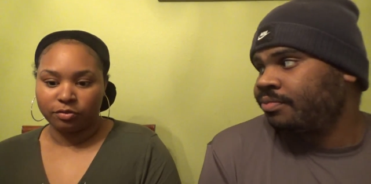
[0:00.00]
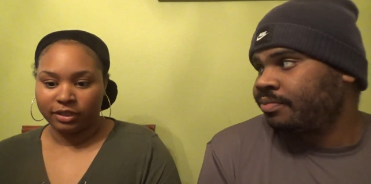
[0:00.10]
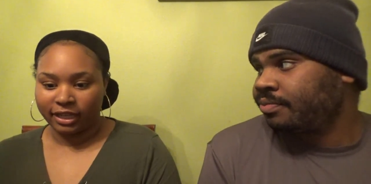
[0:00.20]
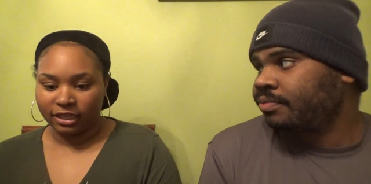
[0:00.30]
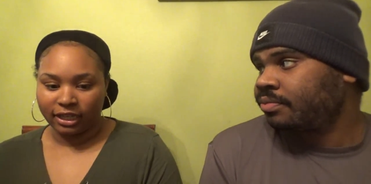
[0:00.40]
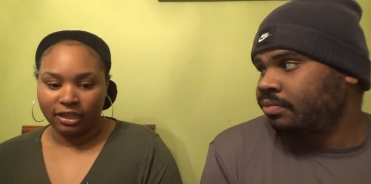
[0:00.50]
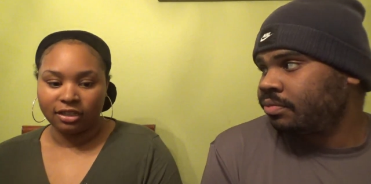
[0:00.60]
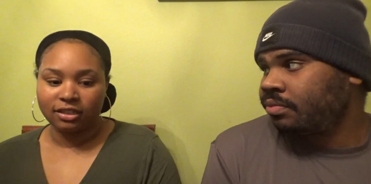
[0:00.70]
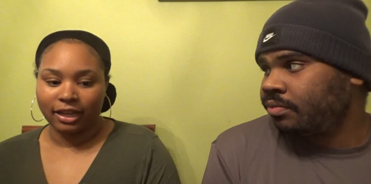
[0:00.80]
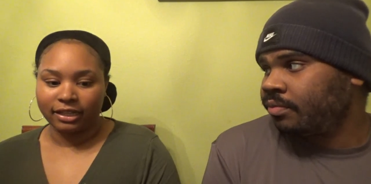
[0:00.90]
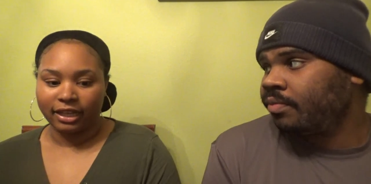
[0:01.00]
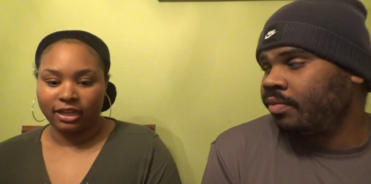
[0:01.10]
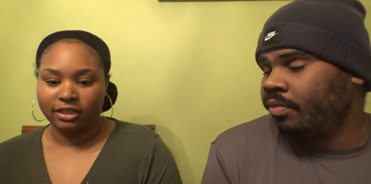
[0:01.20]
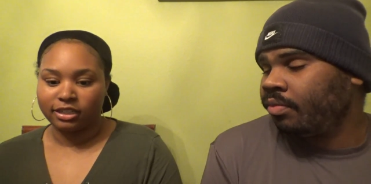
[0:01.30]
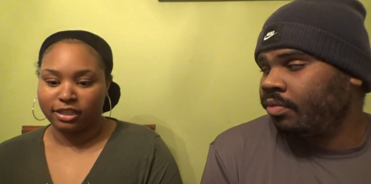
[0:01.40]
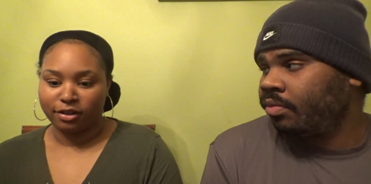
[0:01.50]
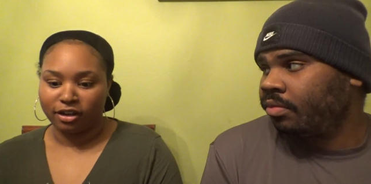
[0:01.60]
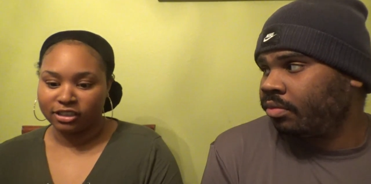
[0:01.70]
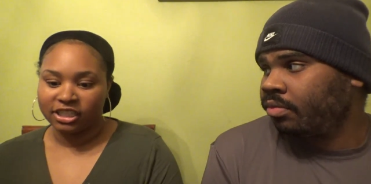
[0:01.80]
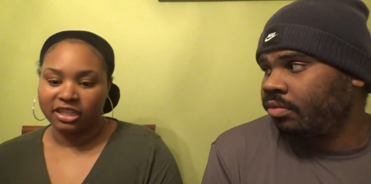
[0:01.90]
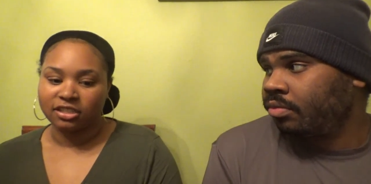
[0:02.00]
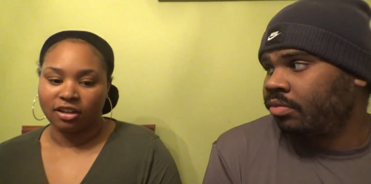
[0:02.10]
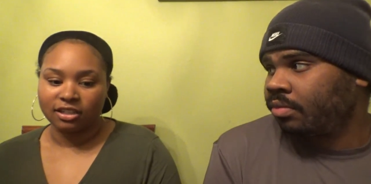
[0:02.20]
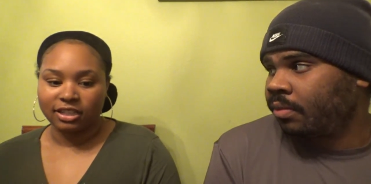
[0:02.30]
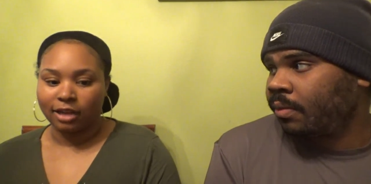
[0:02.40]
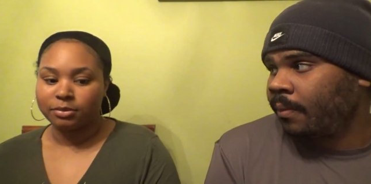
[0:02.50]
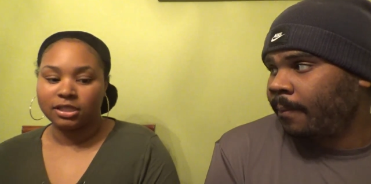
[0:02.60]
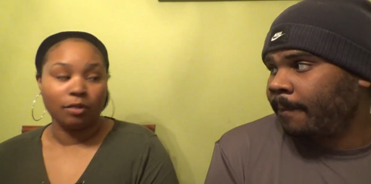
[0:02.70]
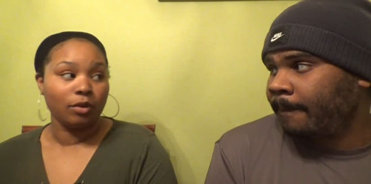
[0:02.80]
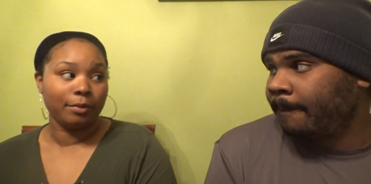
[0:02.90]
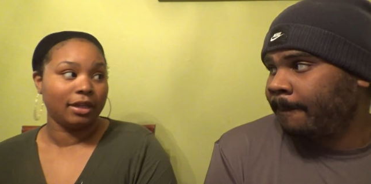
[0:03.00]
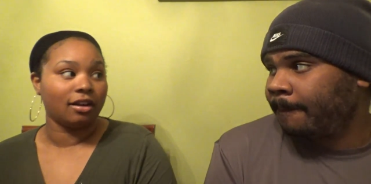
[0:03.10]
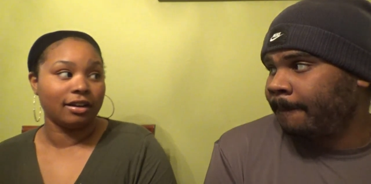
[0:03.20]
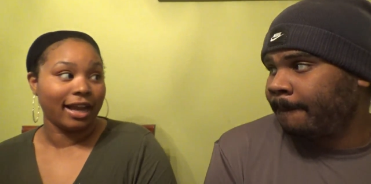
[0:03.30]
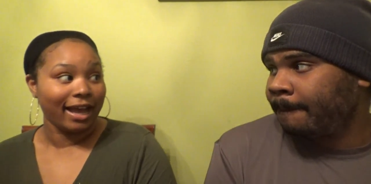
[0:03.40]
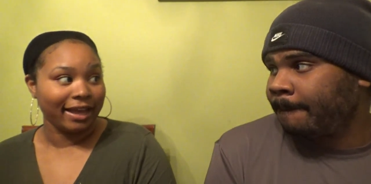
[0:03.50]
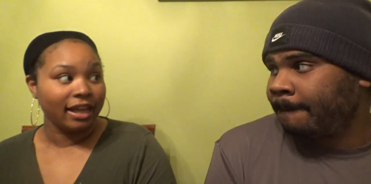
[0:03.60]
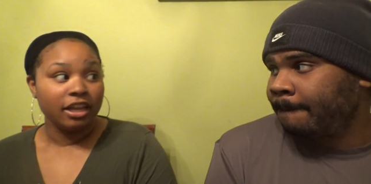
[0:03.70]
Speaker 1: that that look like that is, mm-hmm. are chased all the time. Some women are not.